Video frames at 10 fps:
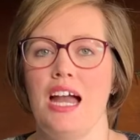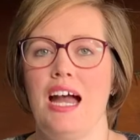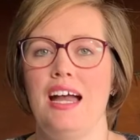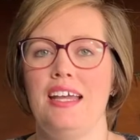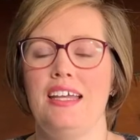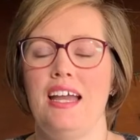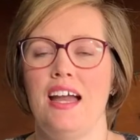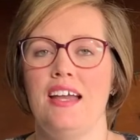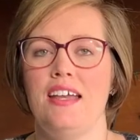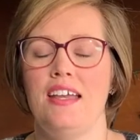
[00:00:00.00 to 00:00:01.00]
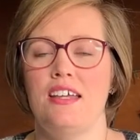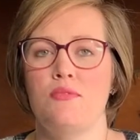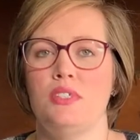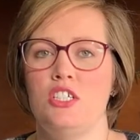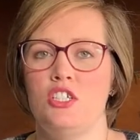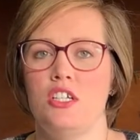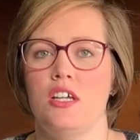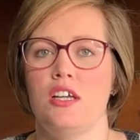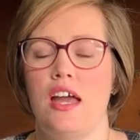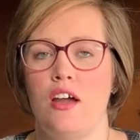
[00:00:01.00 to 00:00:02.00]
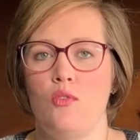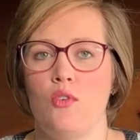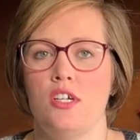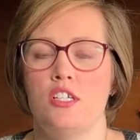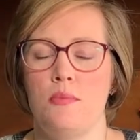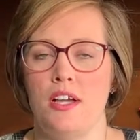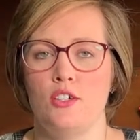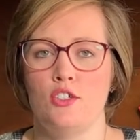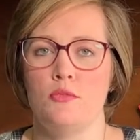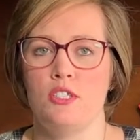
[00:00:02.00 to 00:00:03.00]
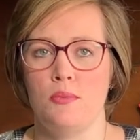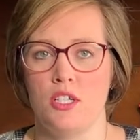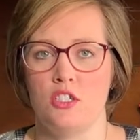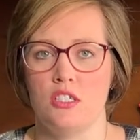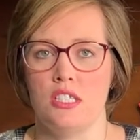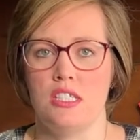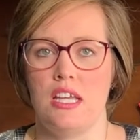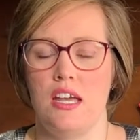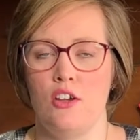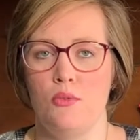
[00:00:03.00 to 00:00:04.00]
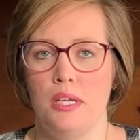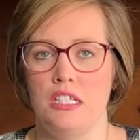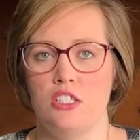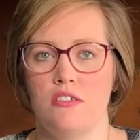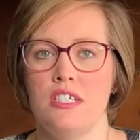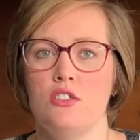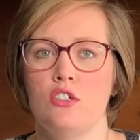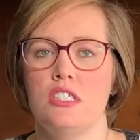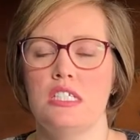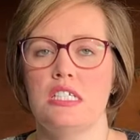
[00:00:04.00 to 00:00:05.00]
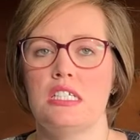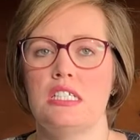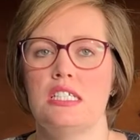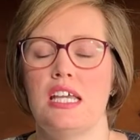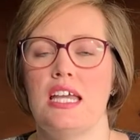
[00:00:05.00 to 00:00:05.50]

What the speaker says: Hi, I am Leisha Atwood, tobacco treatment specialist at Hope Cancer Resources,